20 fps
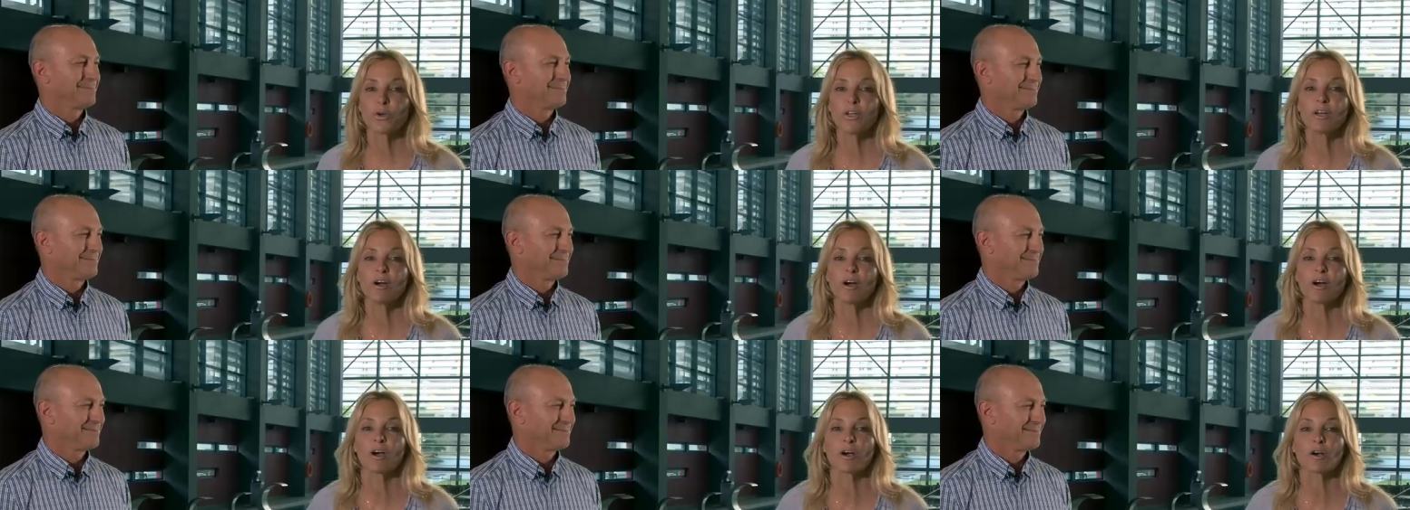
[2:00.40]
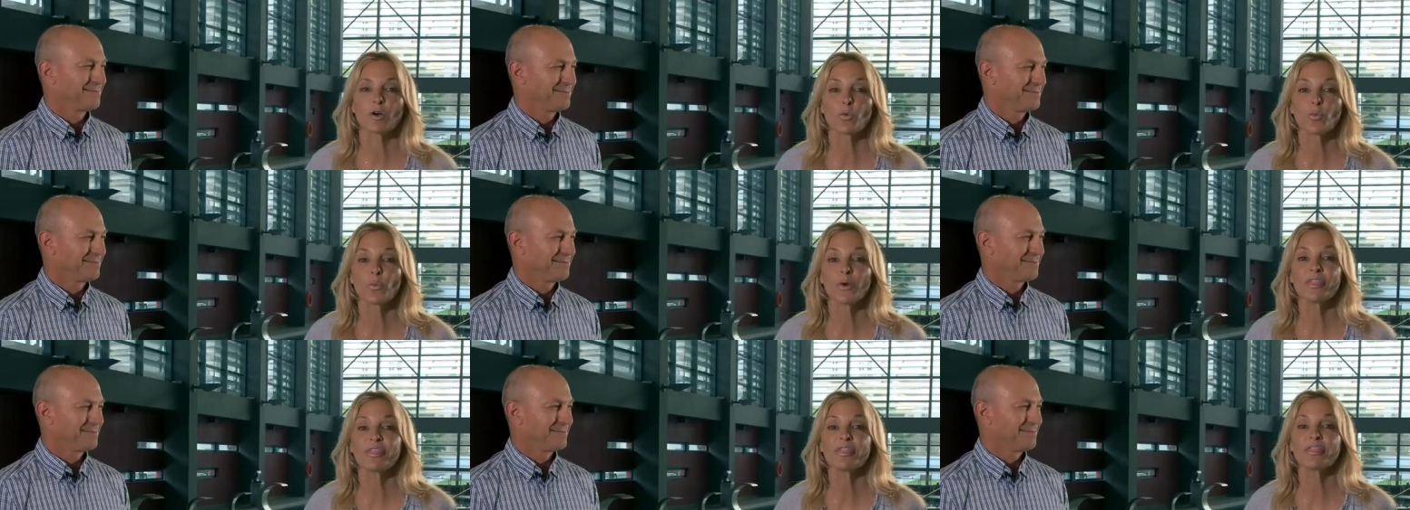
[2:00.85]

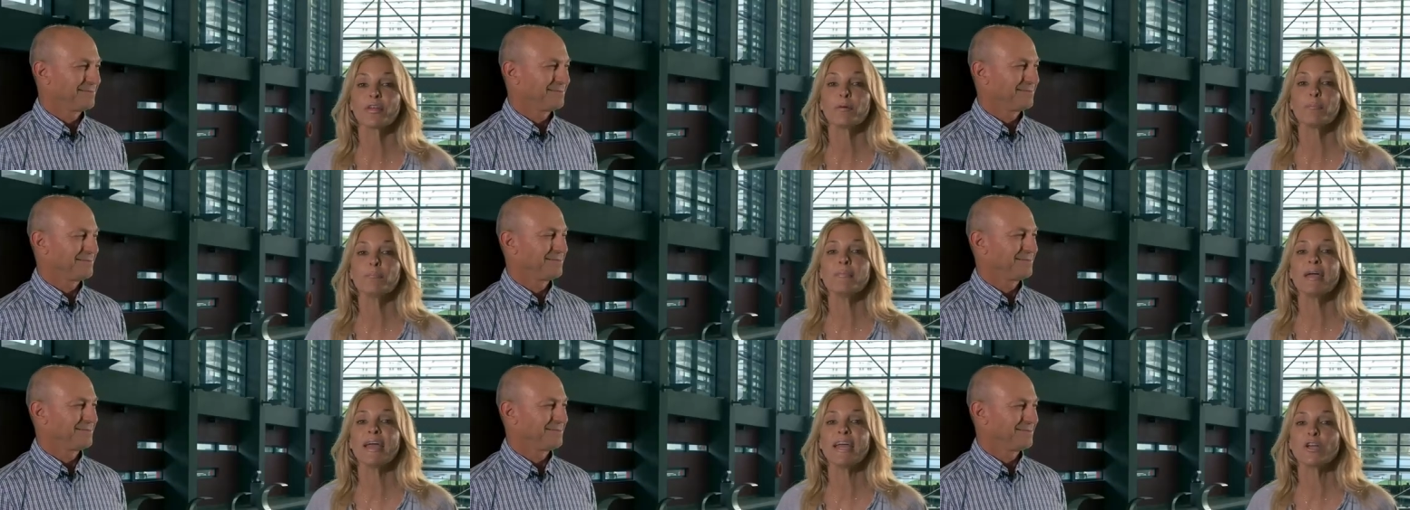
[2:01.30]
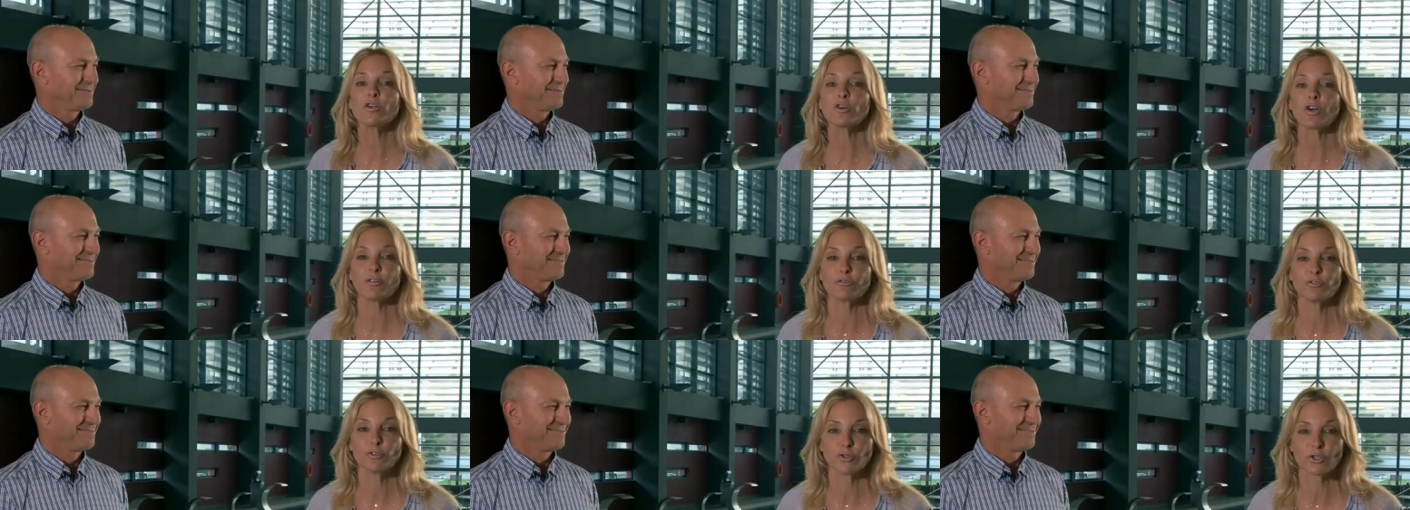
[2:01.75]
Speaker 1: are with the
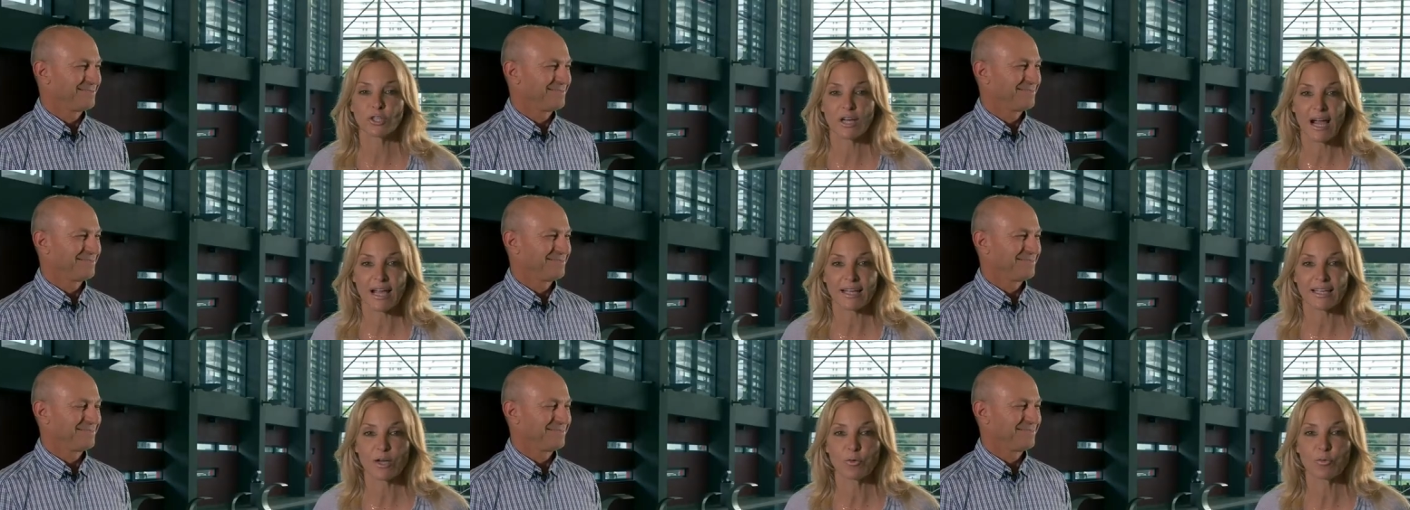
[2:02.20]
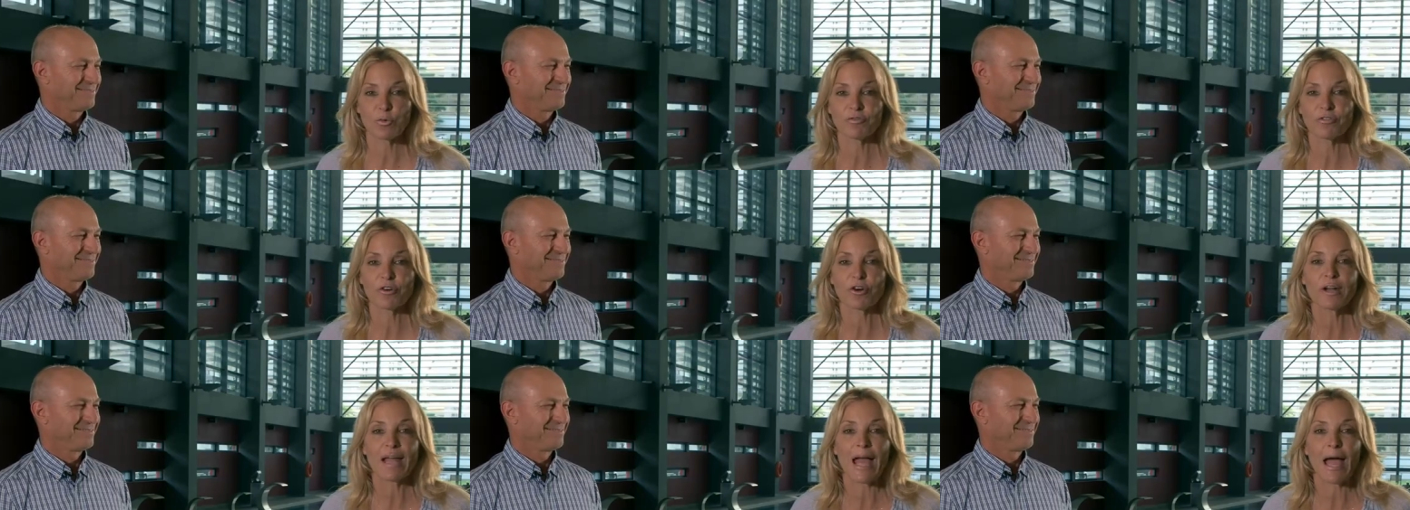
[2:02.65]
mayor of Loutraki.
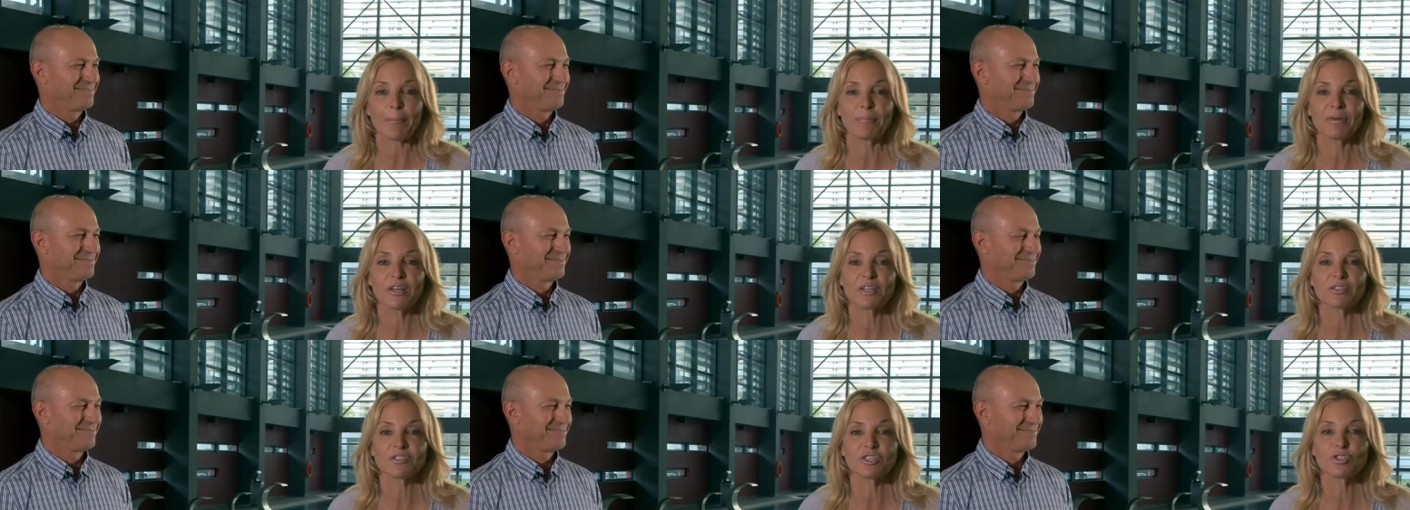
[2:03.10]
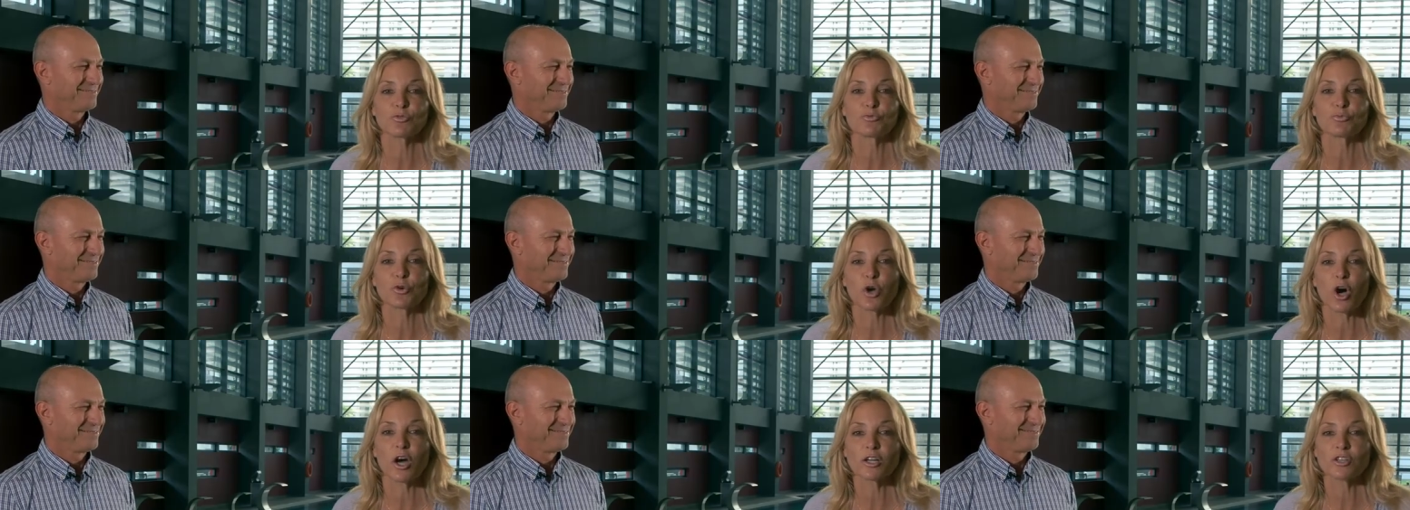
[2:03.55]
We're very happy because he's
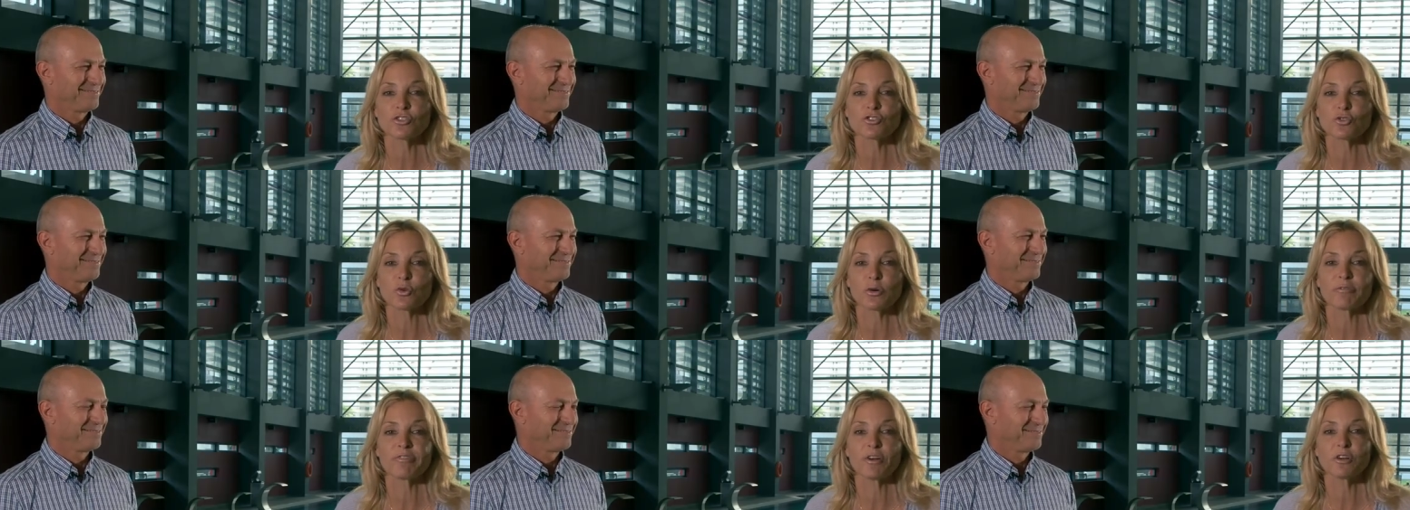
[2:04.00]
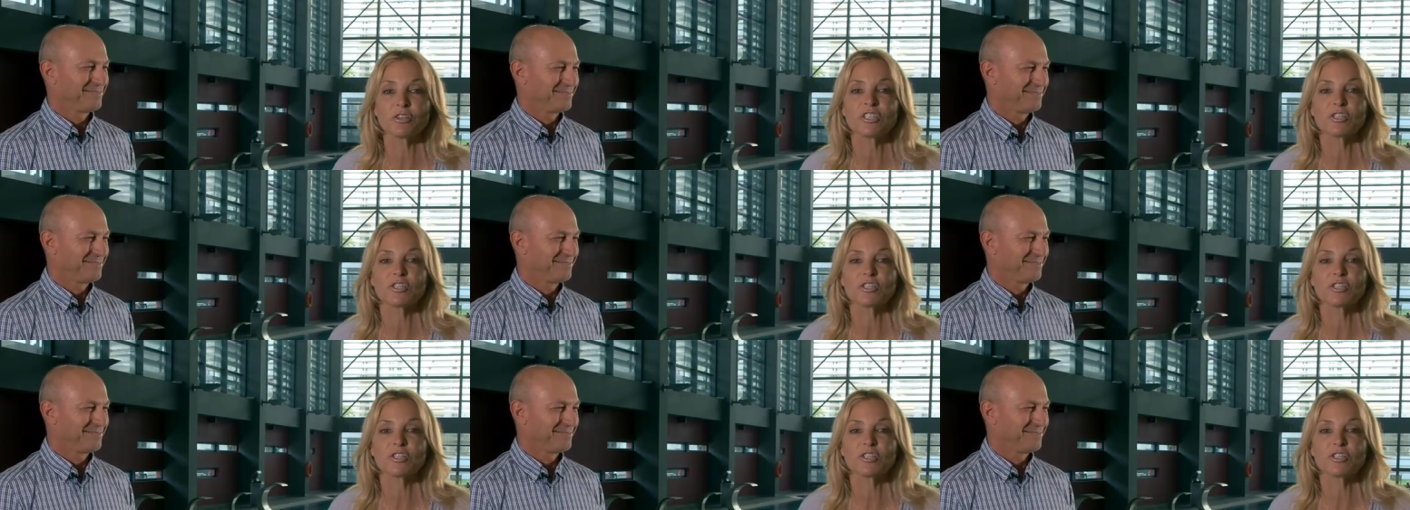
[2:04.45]
brought us to a very